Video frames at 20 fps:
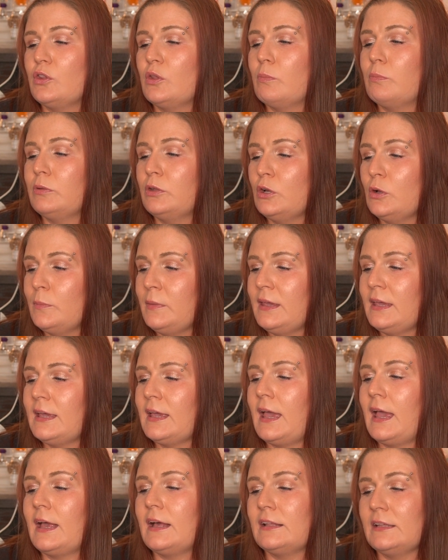the
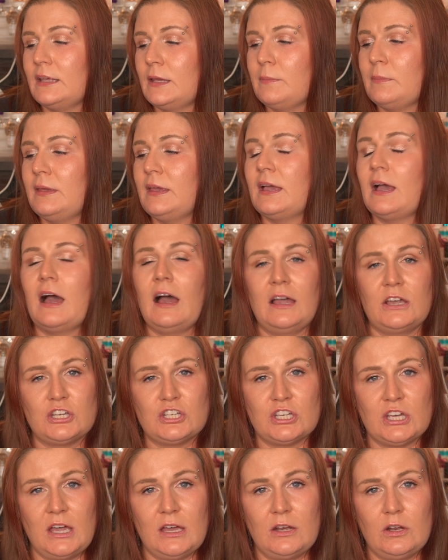Blooming and Gleaming
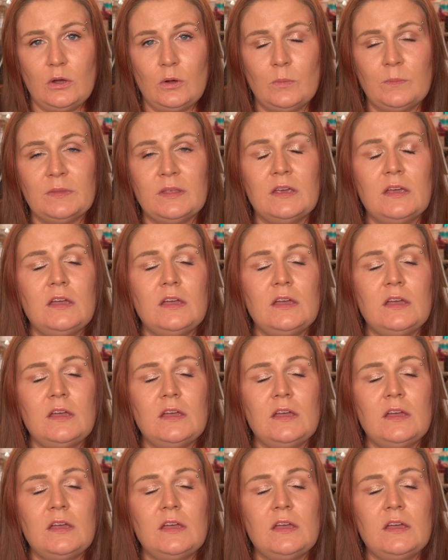Eyeshadow.